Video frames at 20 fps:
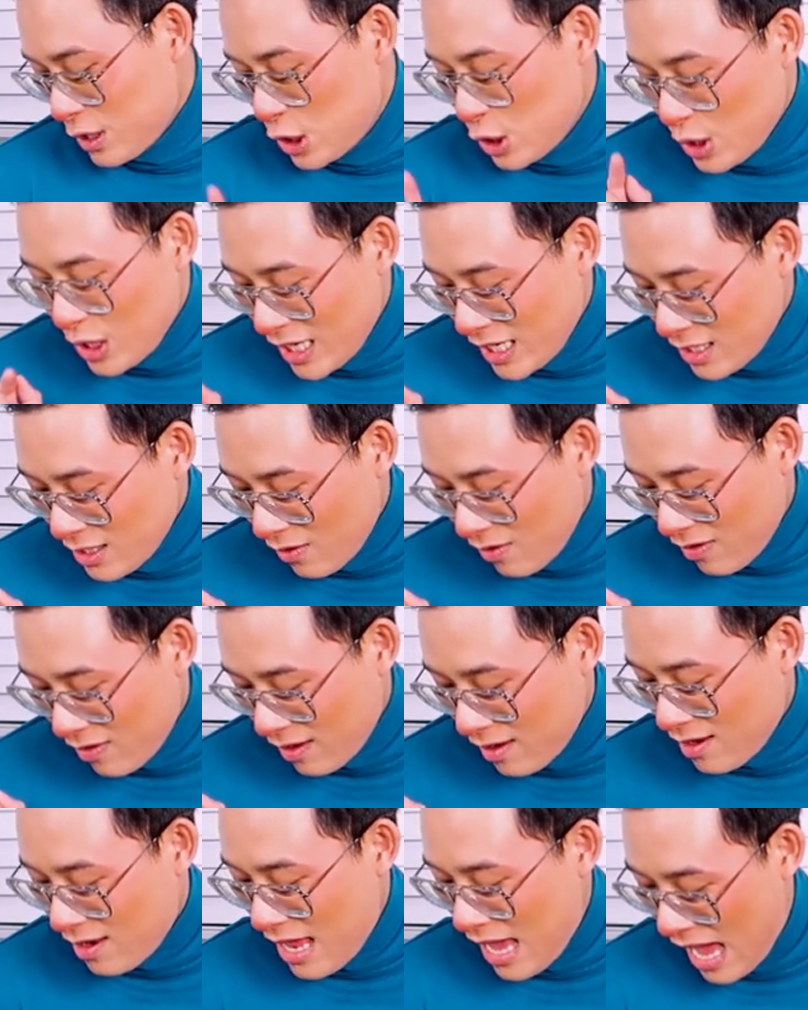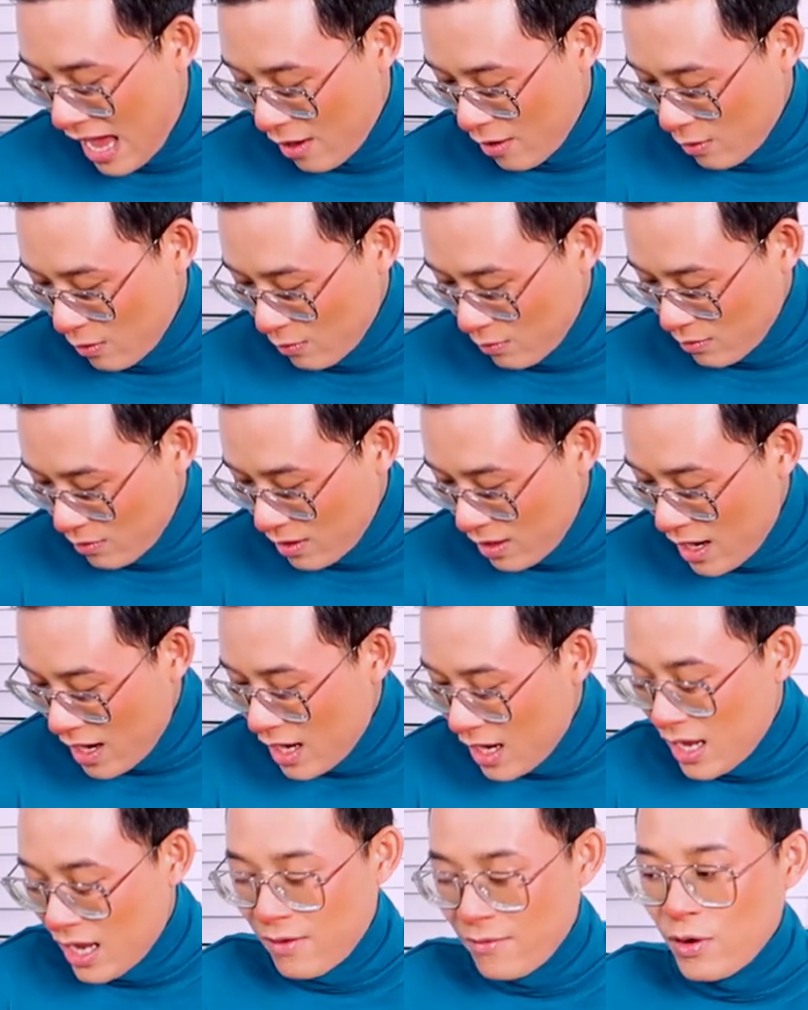You need to sit down.
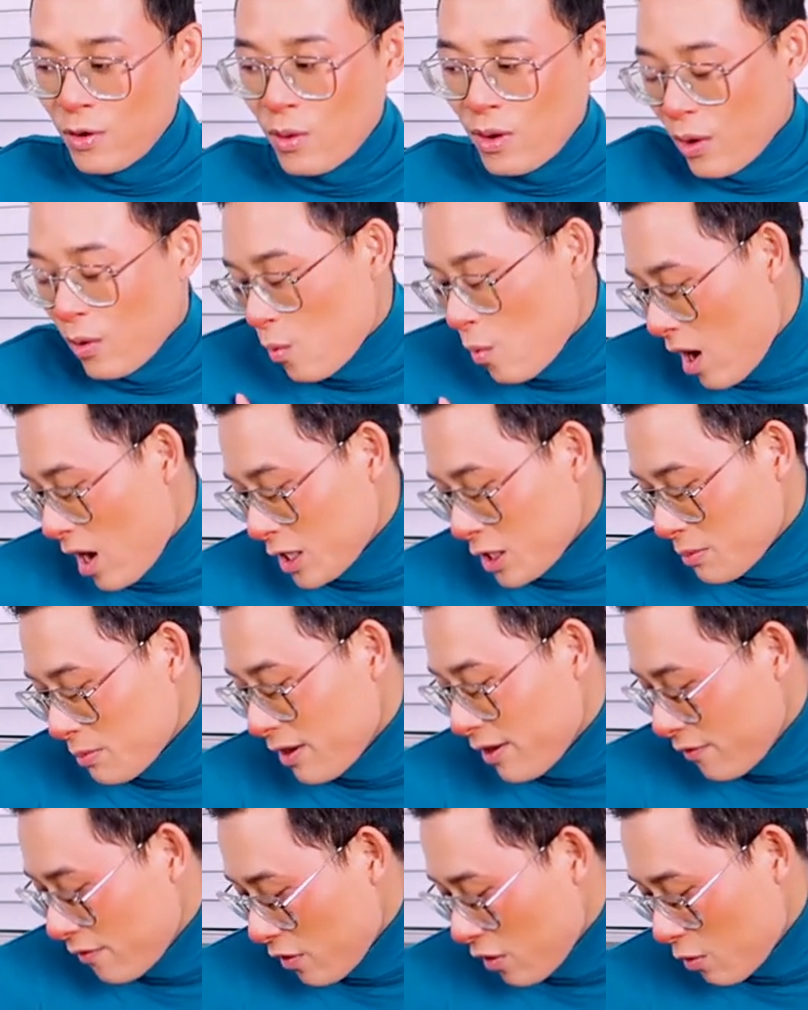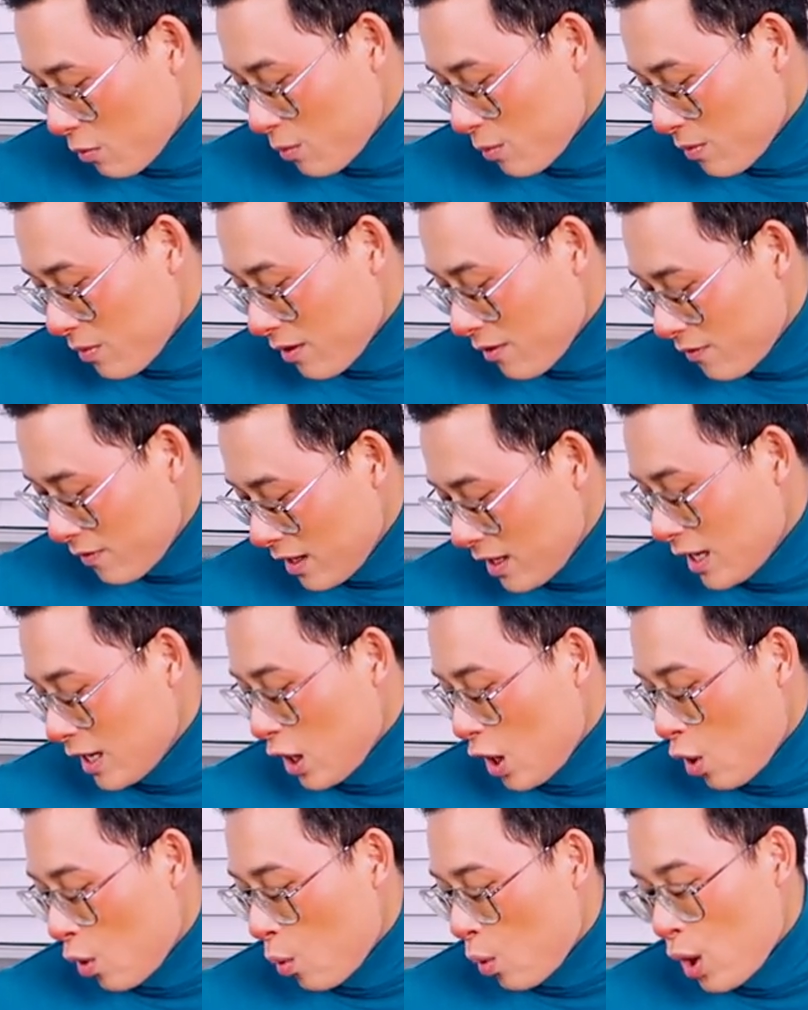If you want to watch me film the
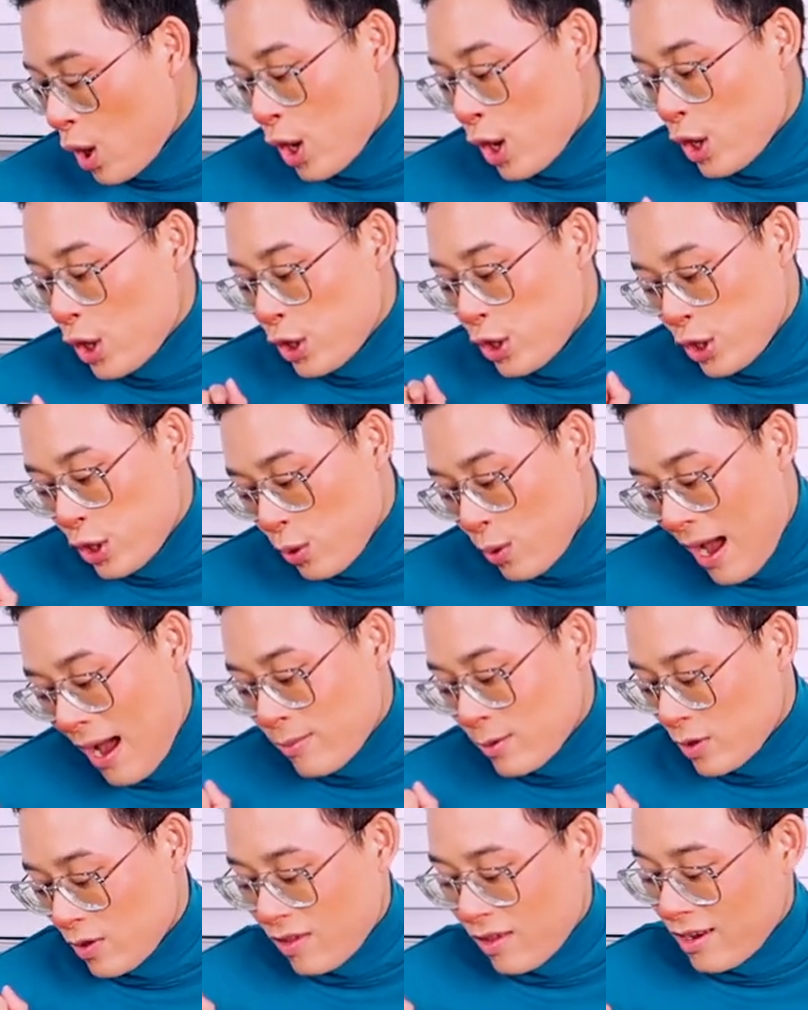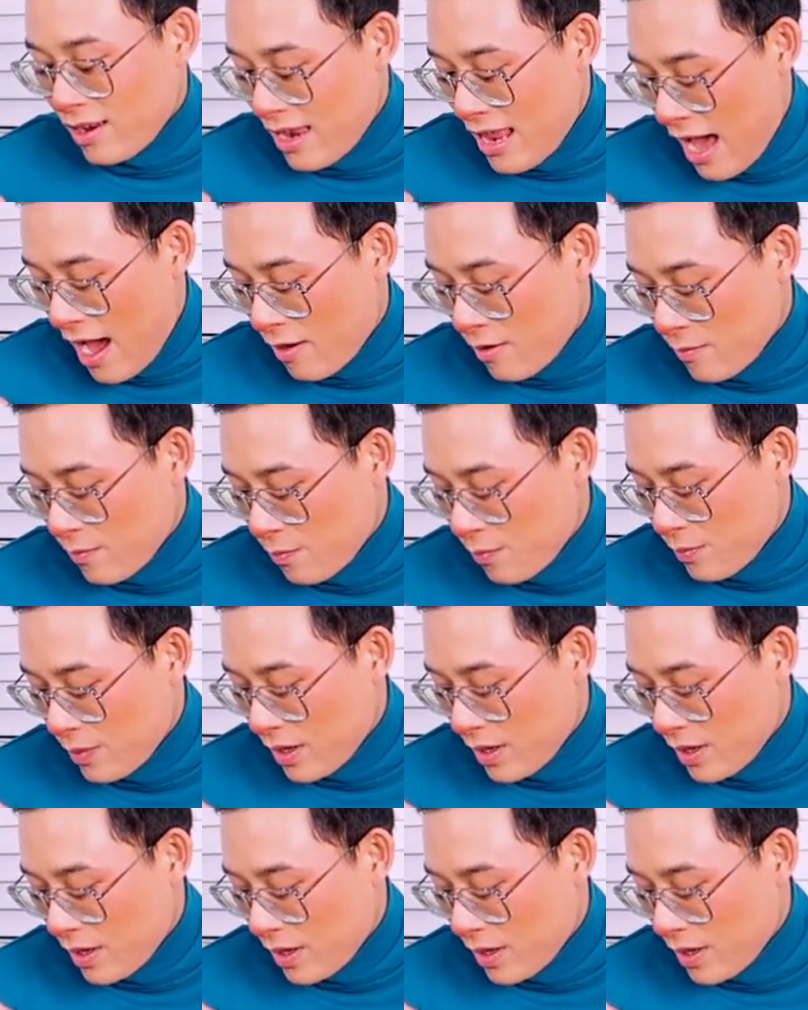video, you have to sit down